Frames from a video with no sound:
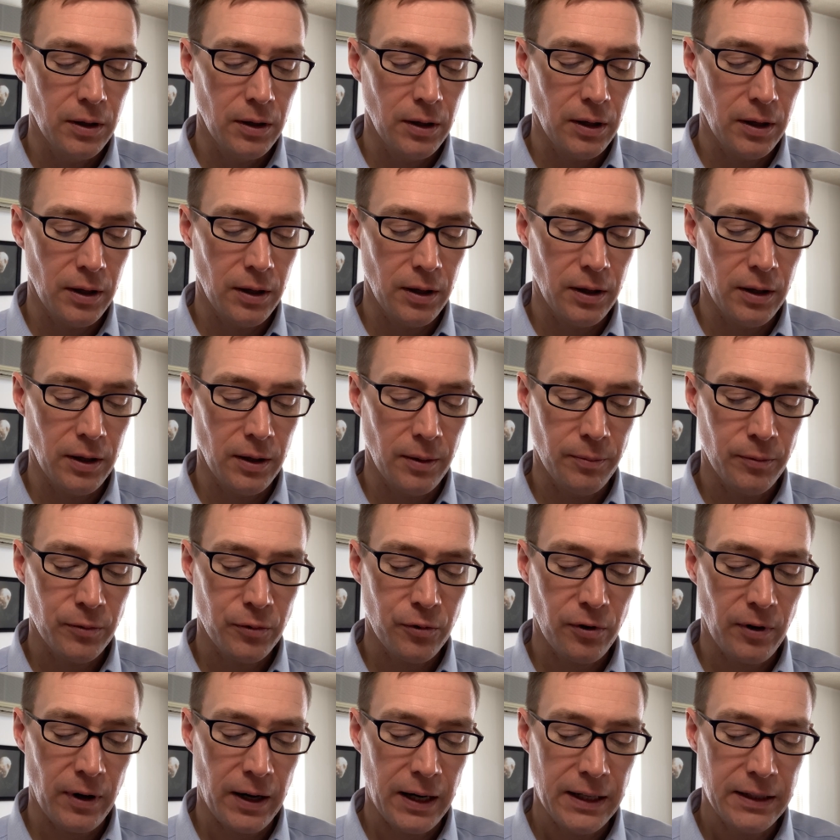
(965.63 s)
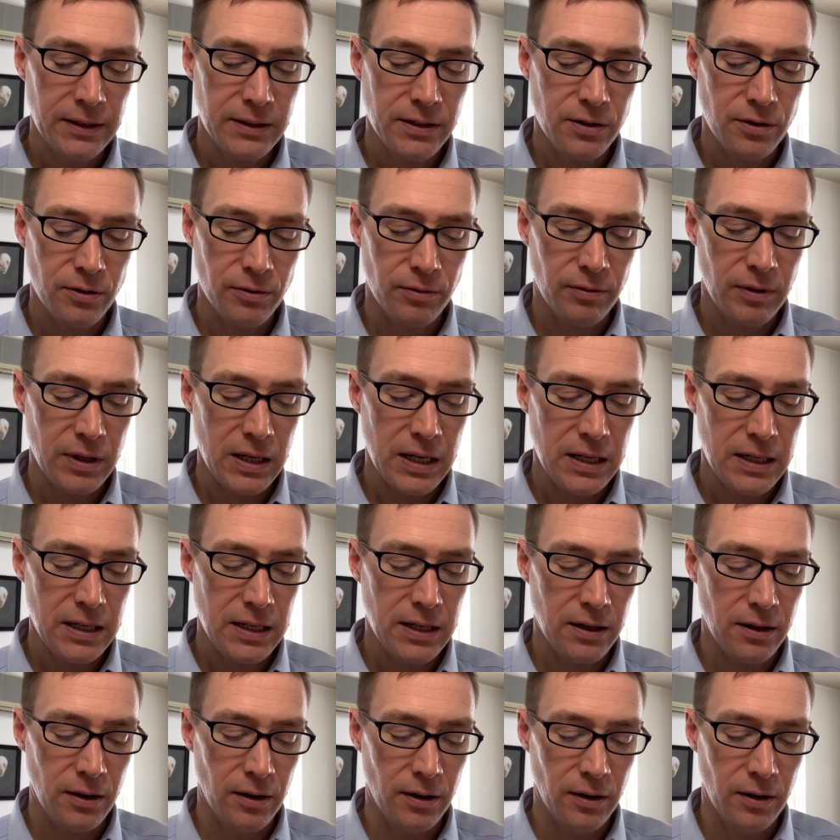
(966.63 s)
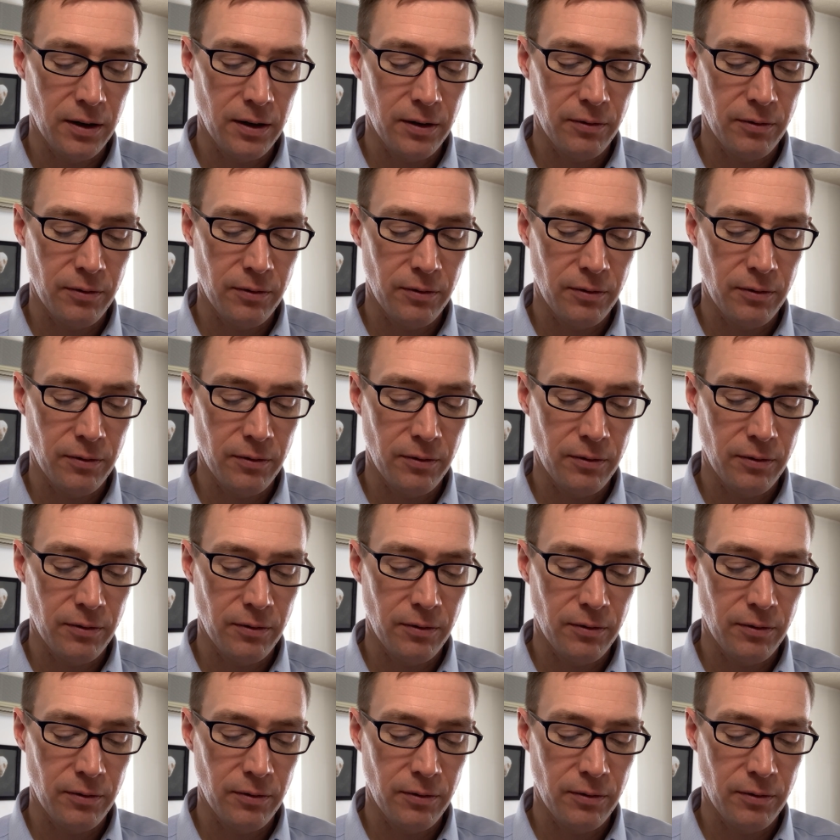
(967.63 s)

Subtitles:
I'm trying to read here